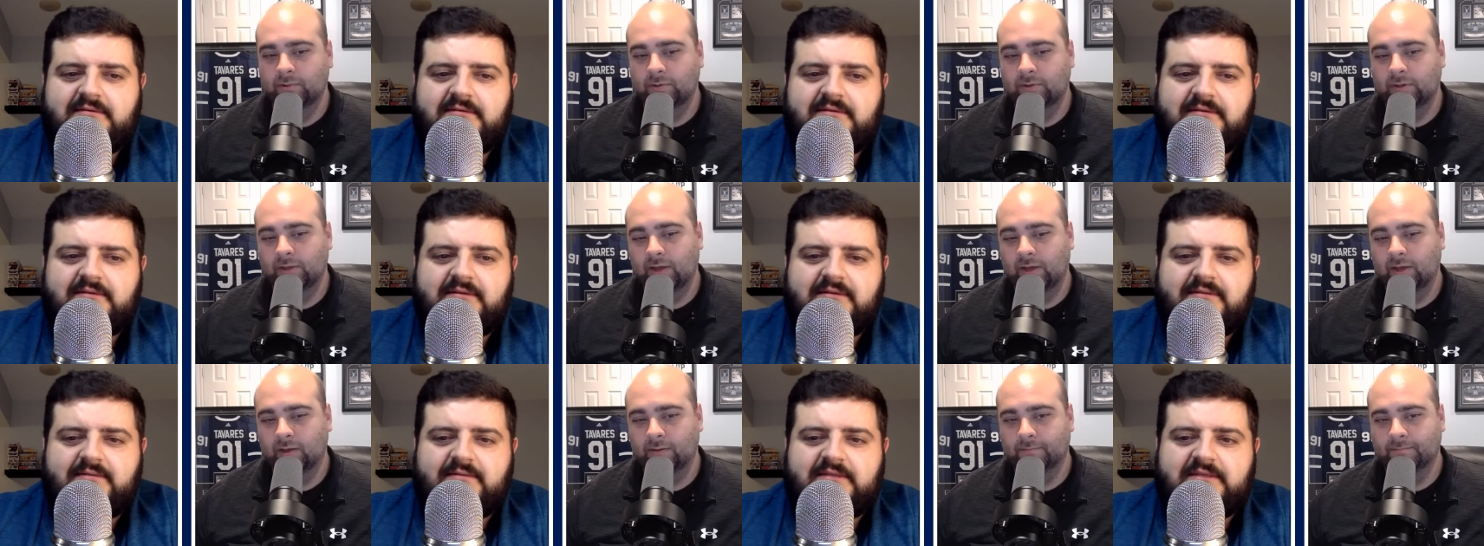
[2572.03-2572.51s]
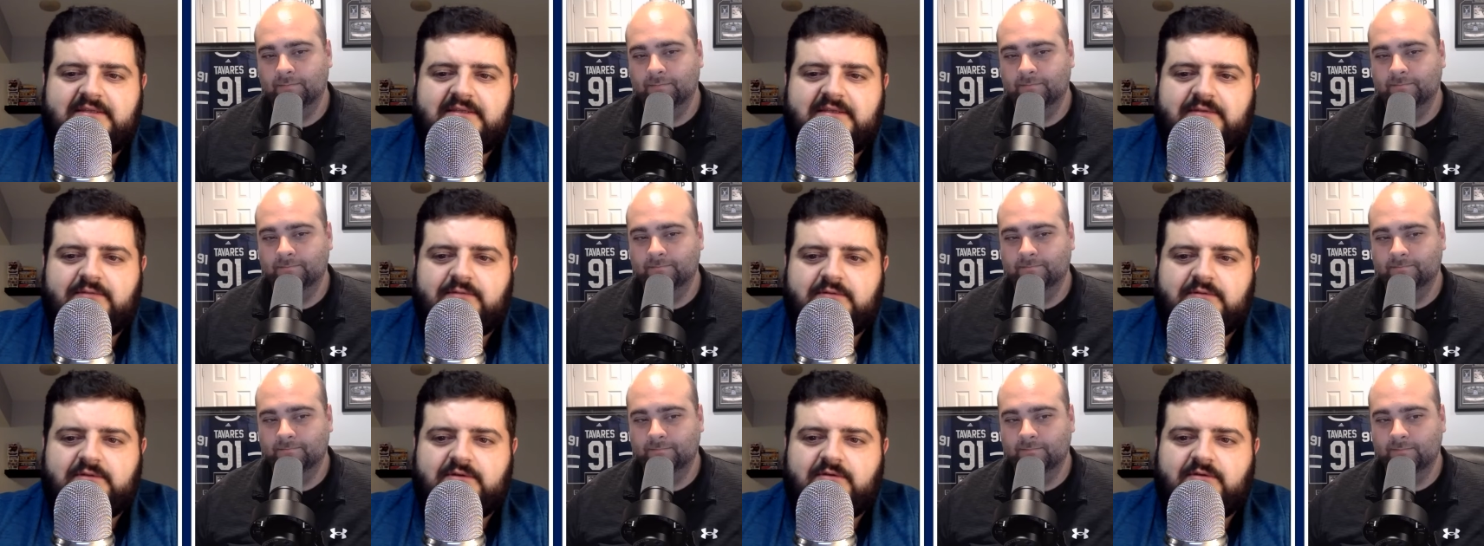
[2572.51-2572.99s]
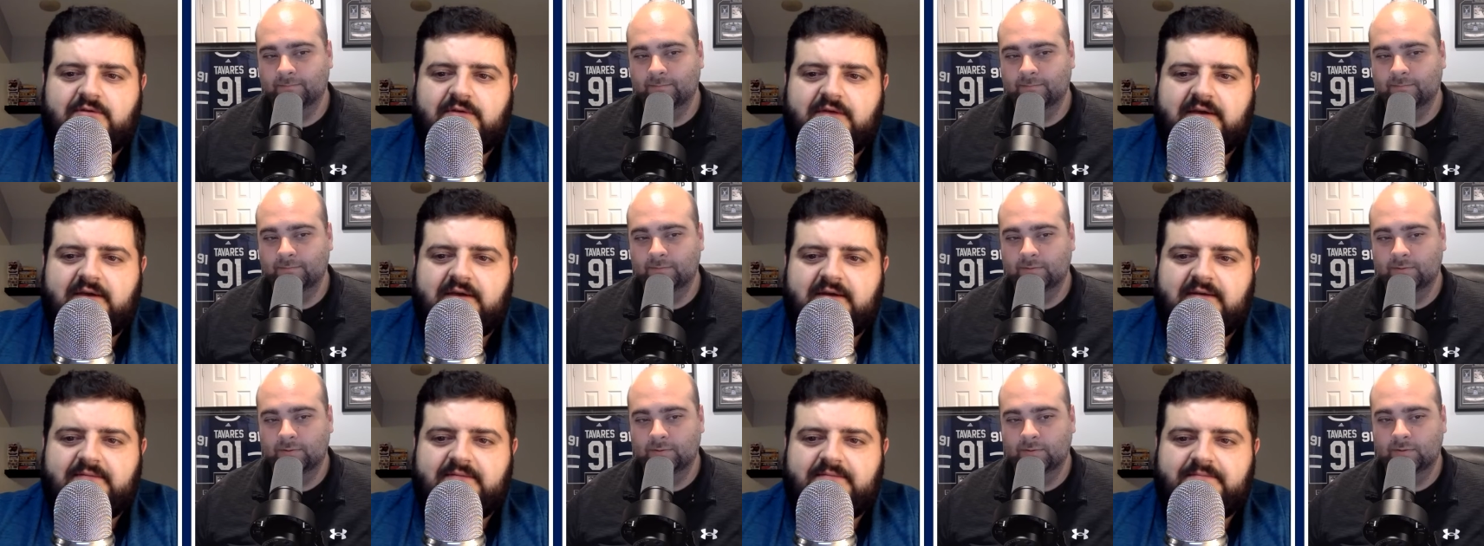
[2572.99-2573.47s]
Speaker 1: Like what's going
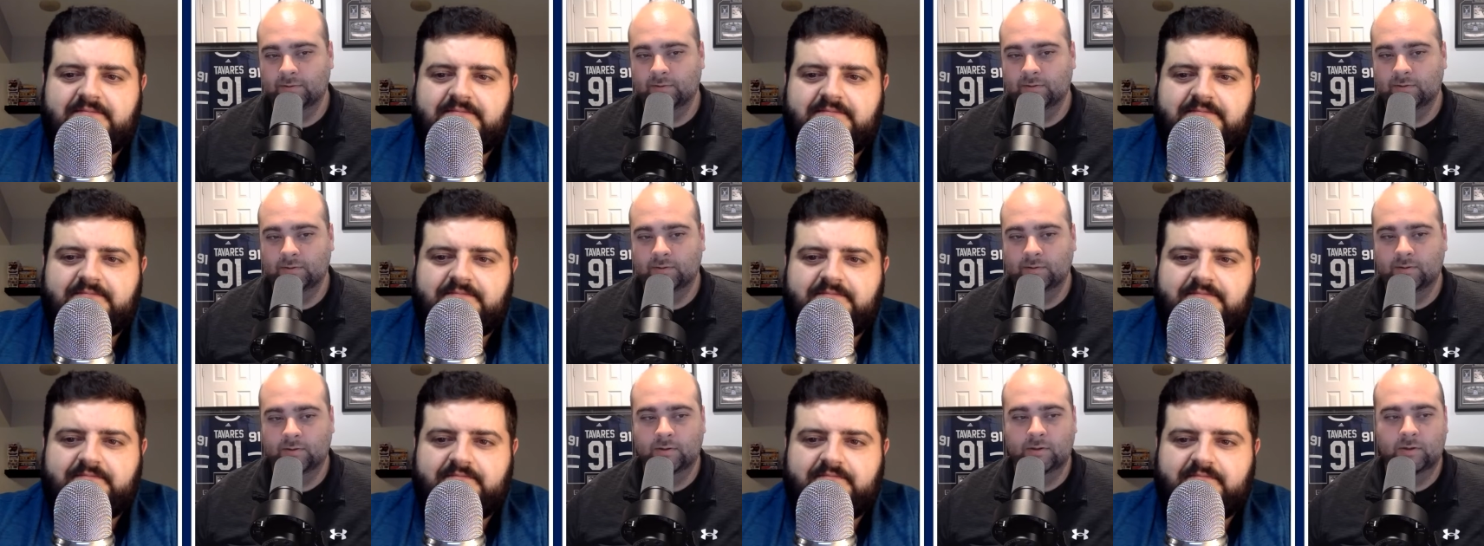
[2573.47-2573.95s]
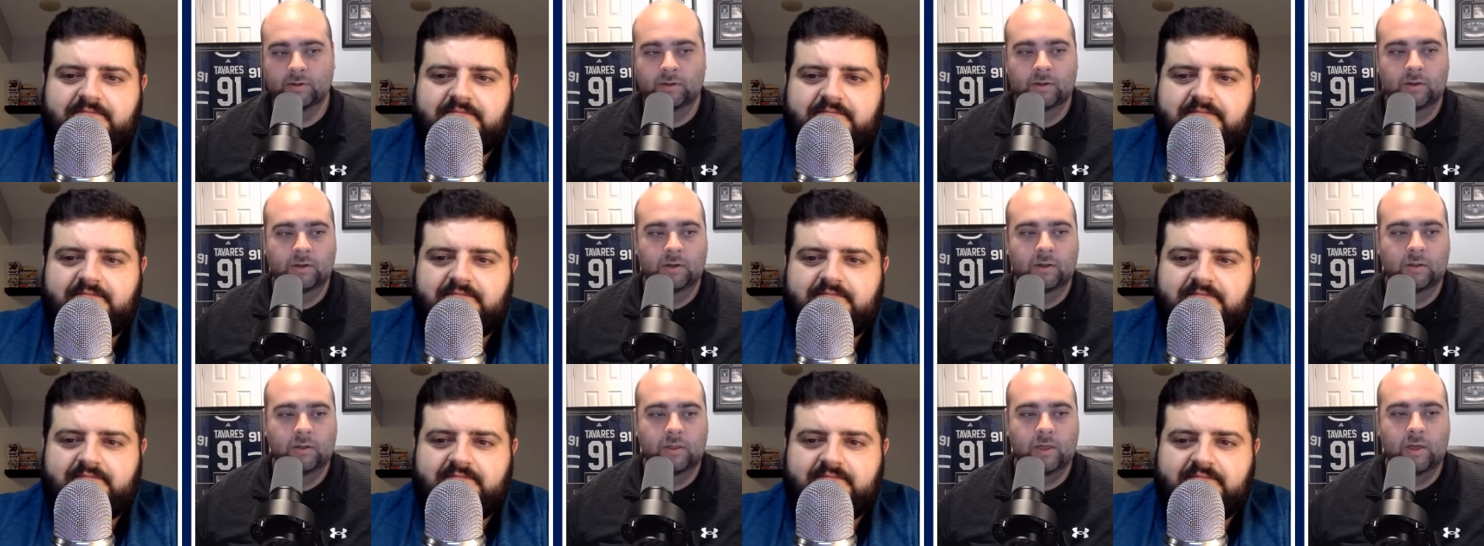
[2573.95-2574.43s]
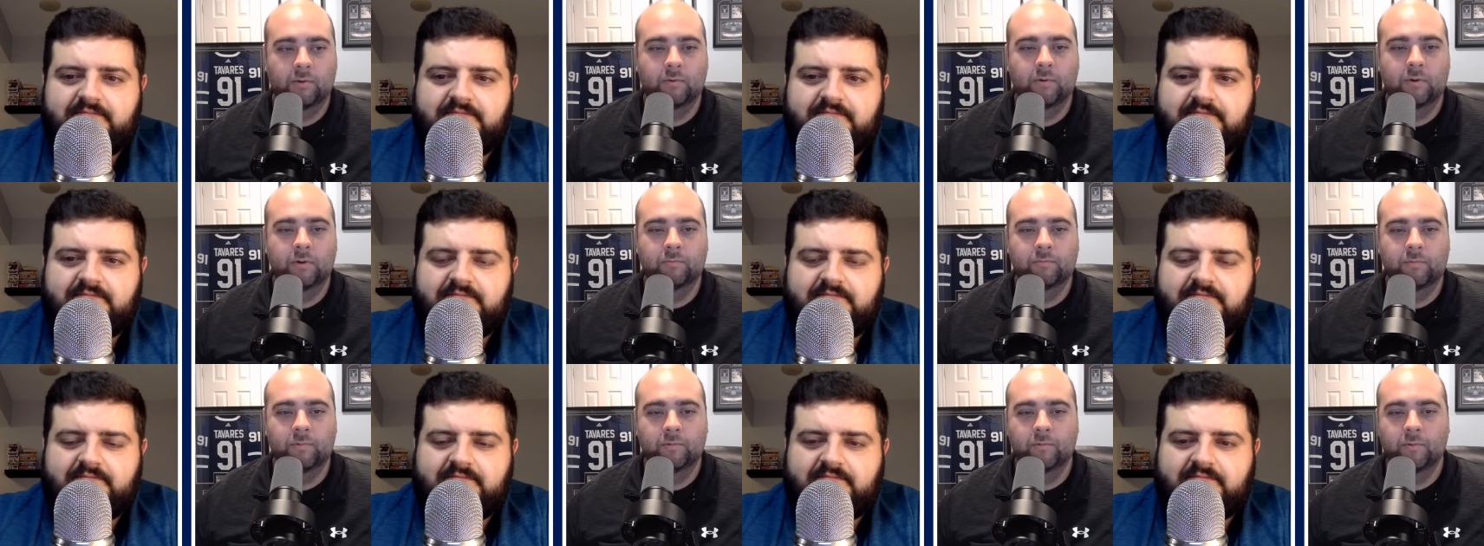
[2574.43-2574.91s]
on. Like
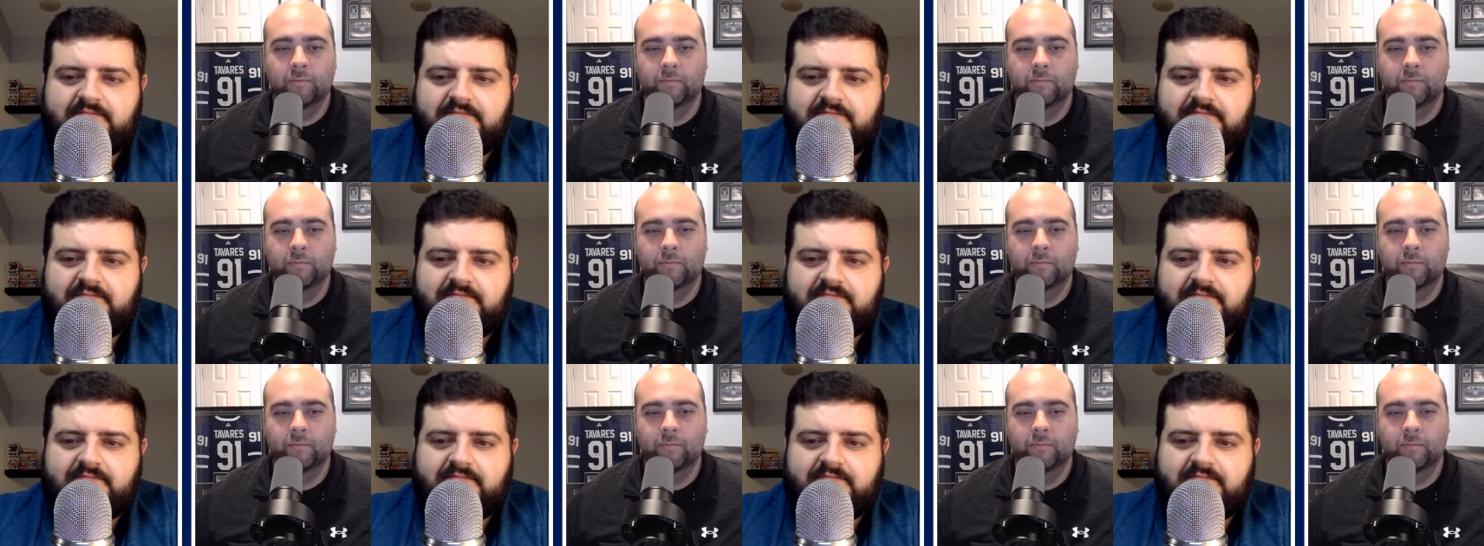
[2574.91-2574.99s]
when